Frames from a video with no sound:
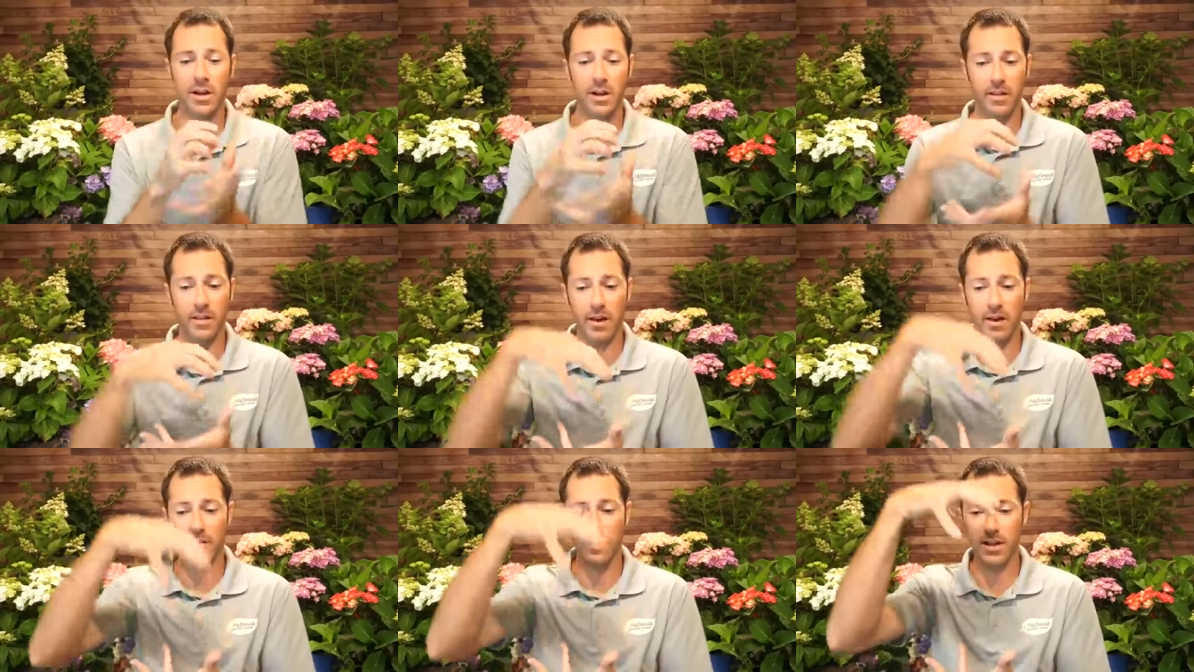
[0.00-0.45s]

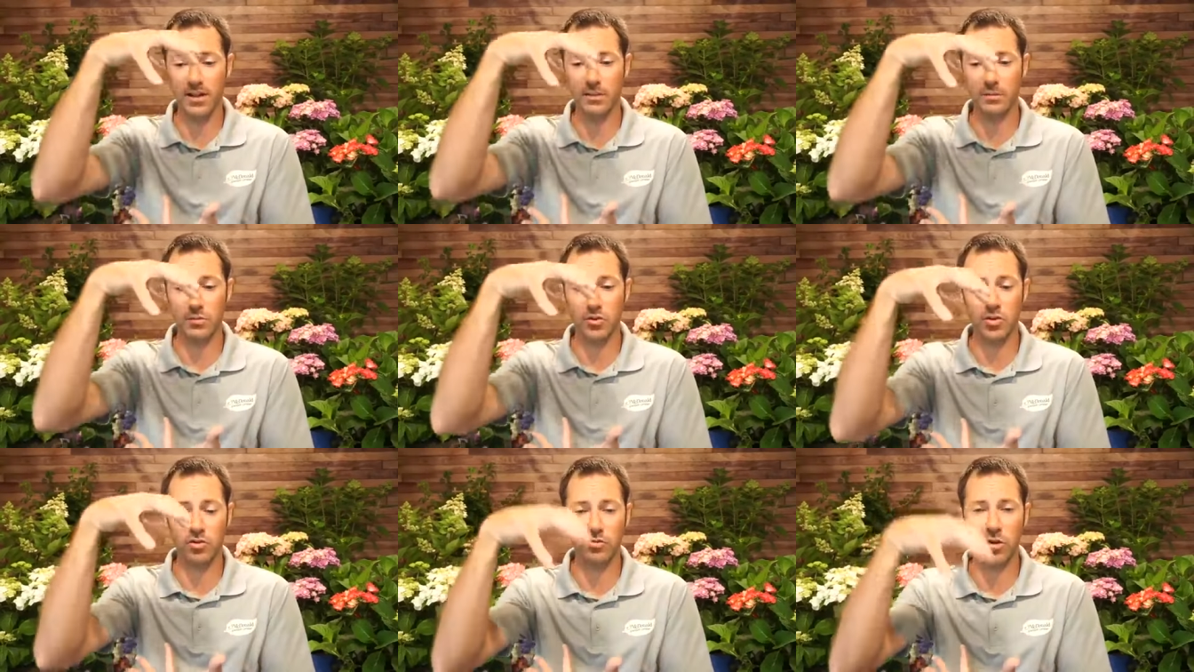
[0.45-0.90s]
And then I've got
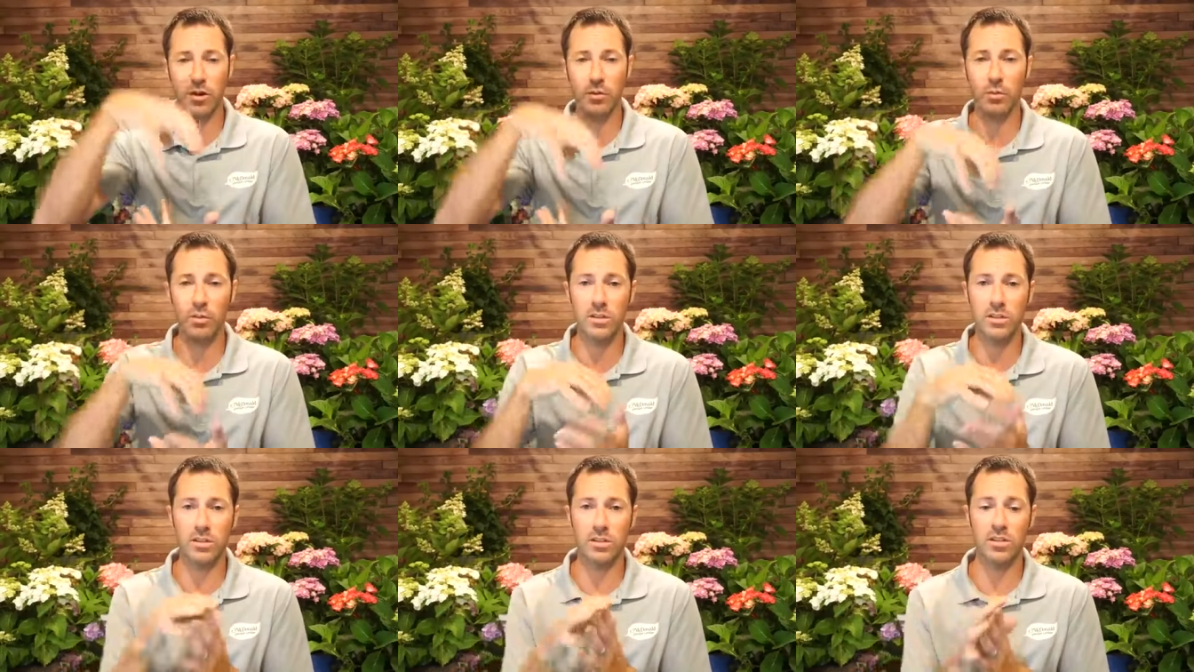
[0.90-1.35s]
some straight
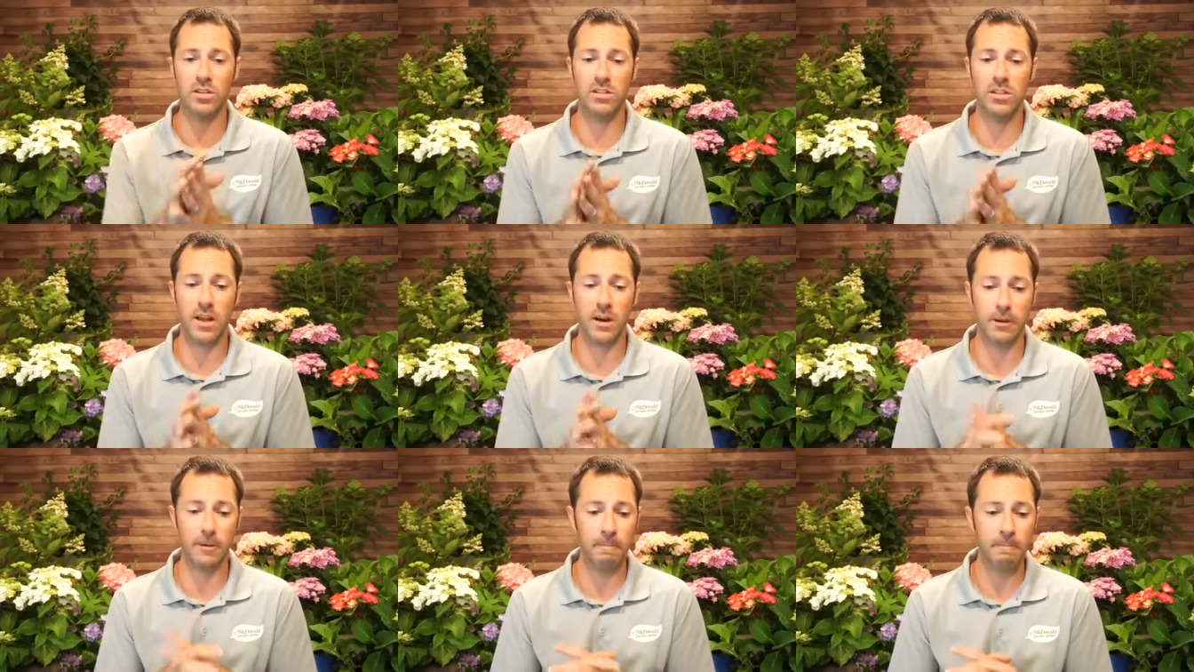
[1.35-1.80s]
ones in the
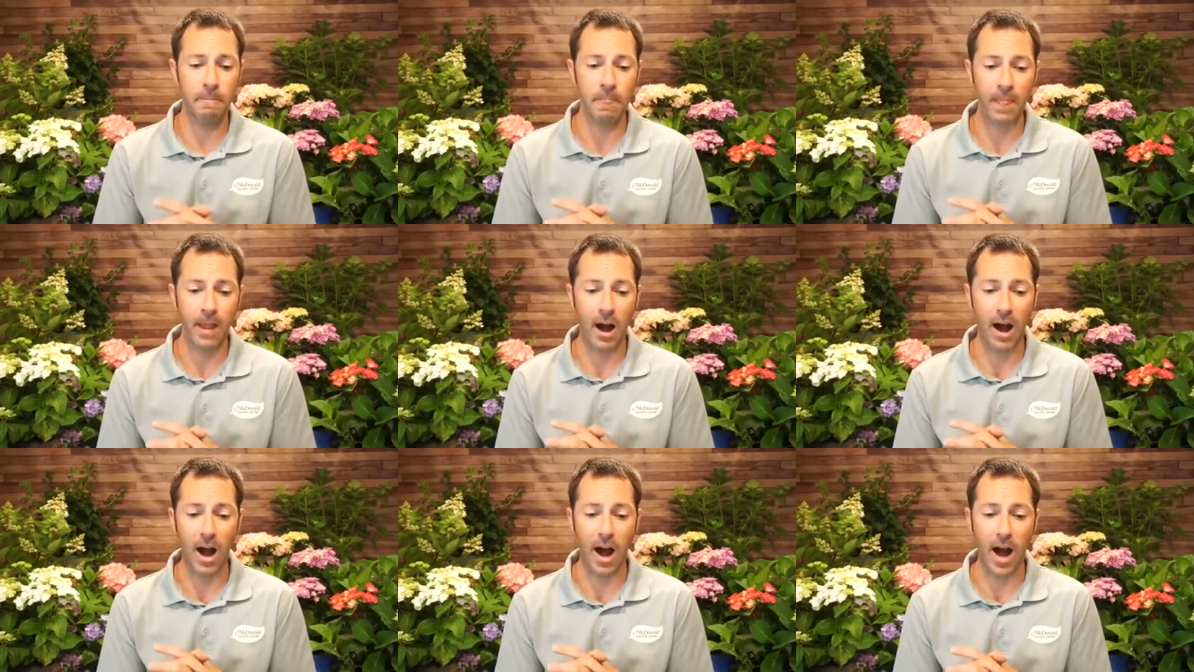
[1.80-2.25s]
center.
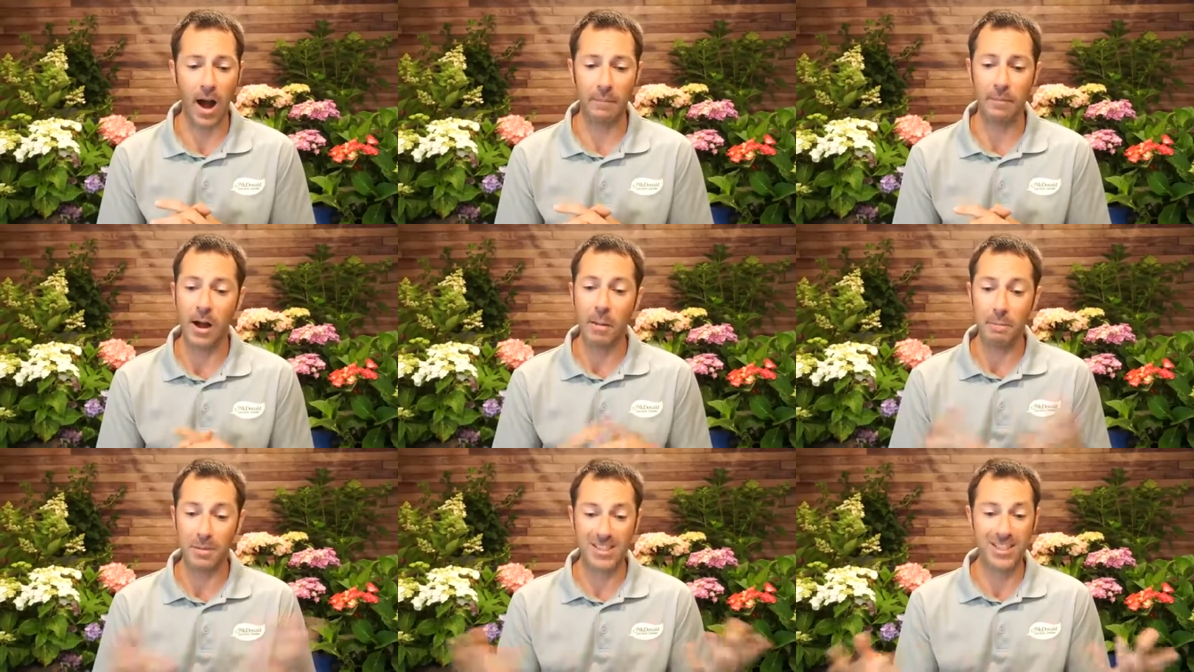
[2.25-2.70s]

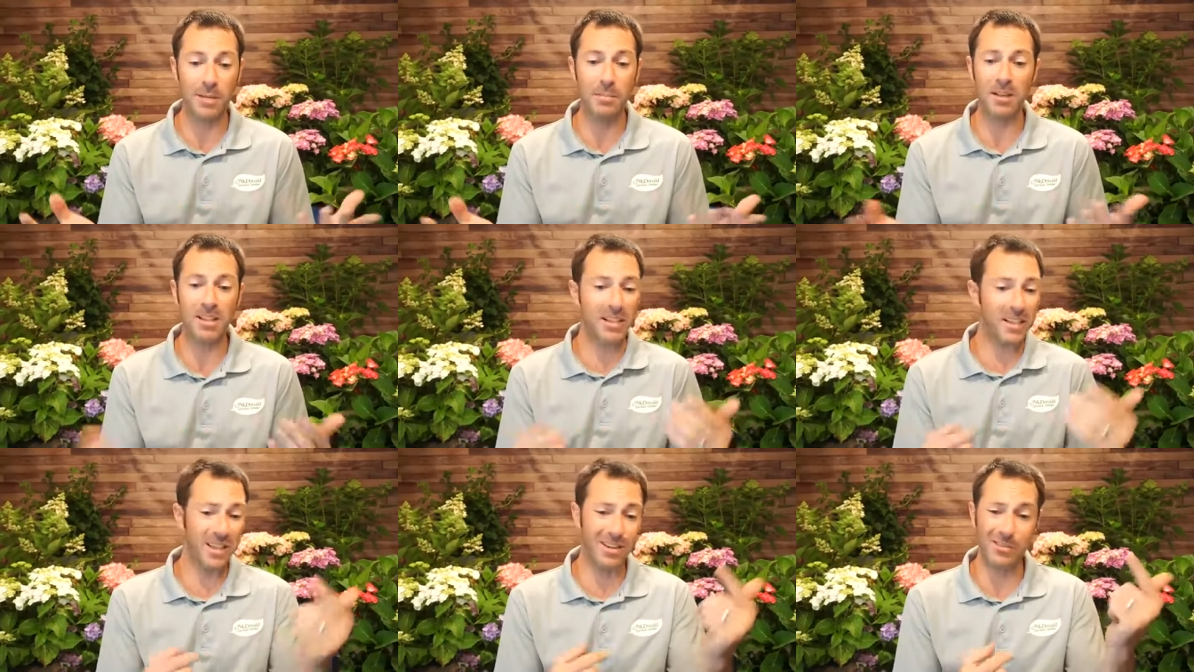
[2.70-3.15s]
Um, but
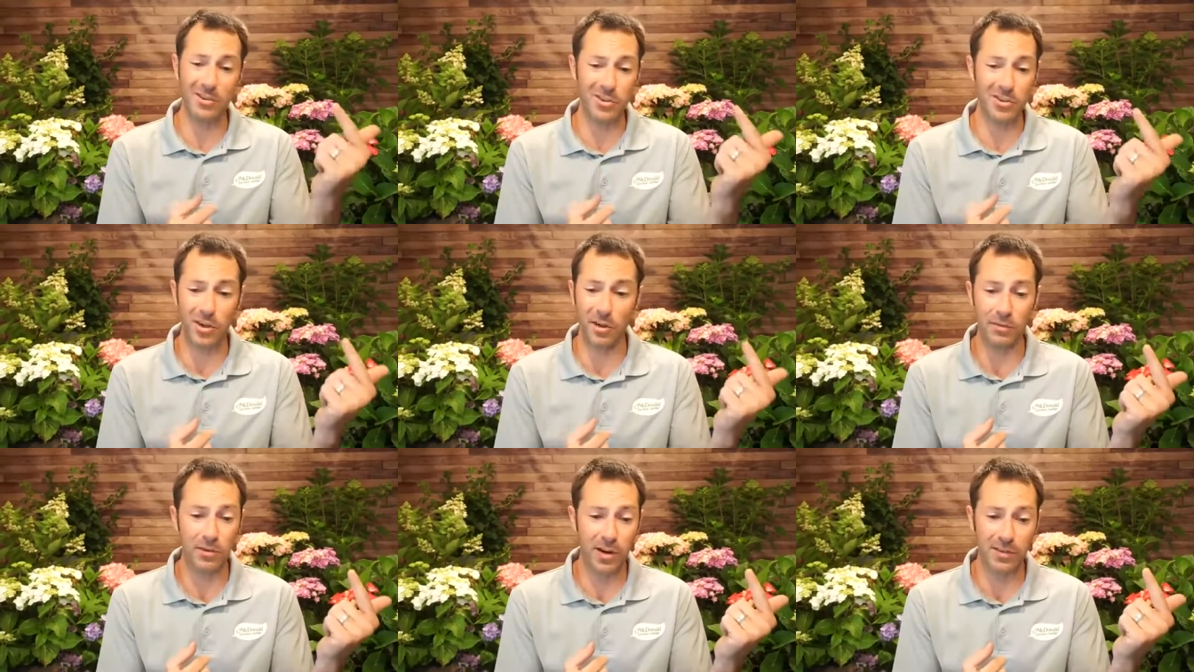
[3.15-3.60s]
typically, give
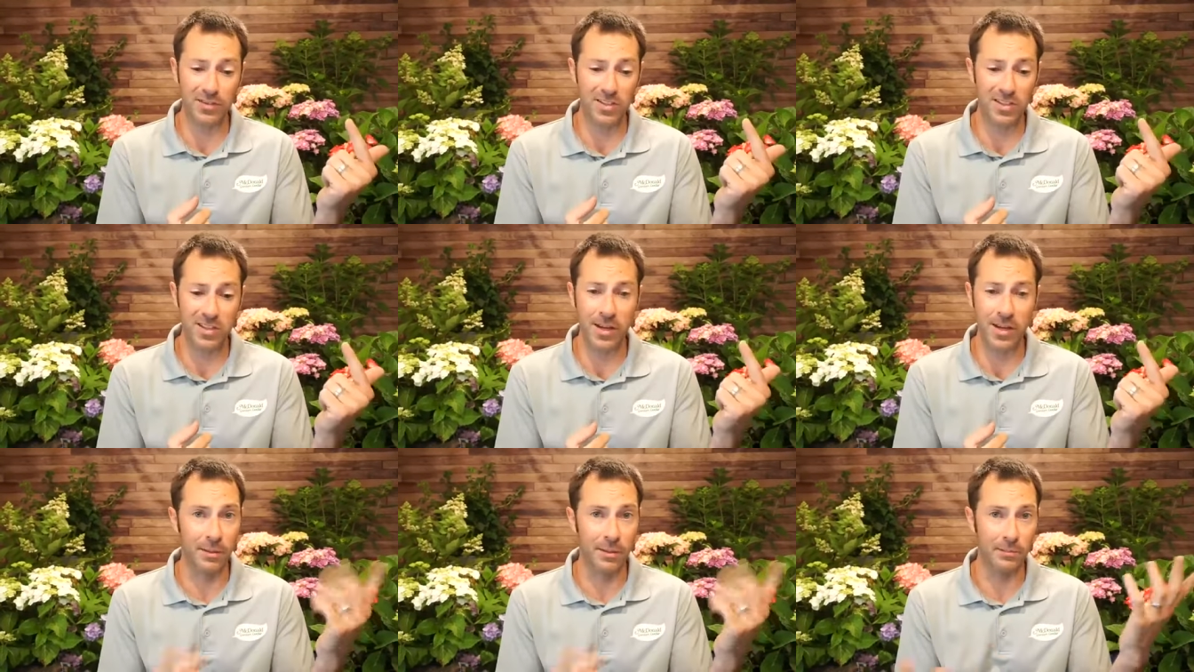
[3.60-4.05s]
yourself enough
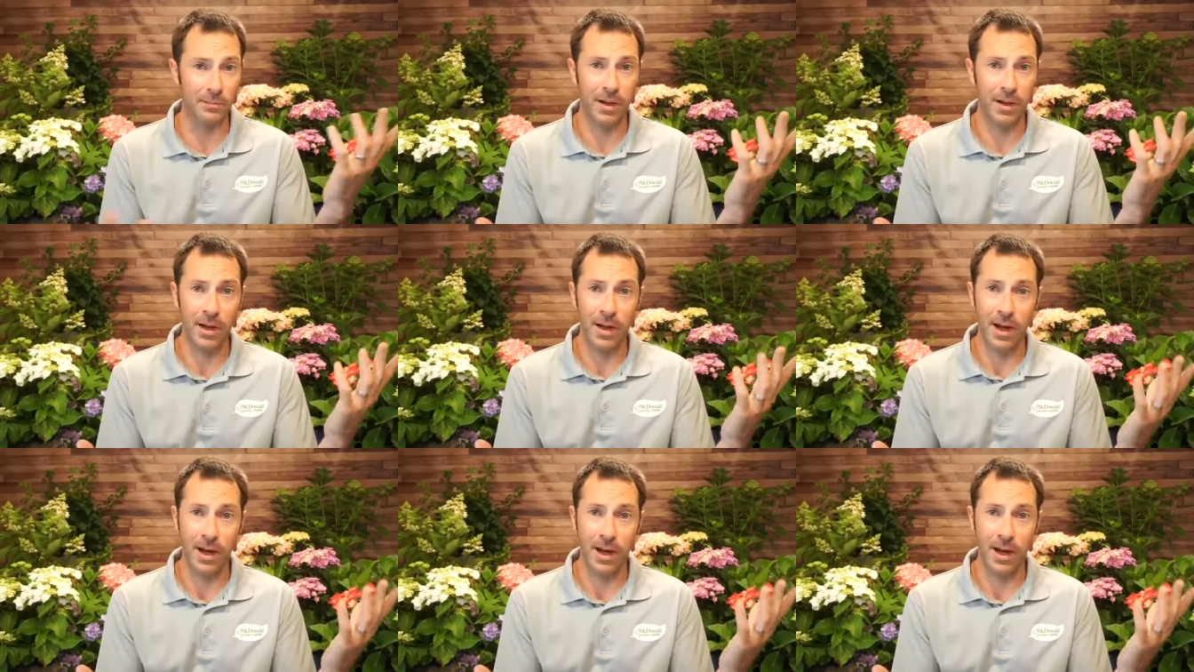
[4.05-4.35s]
stem.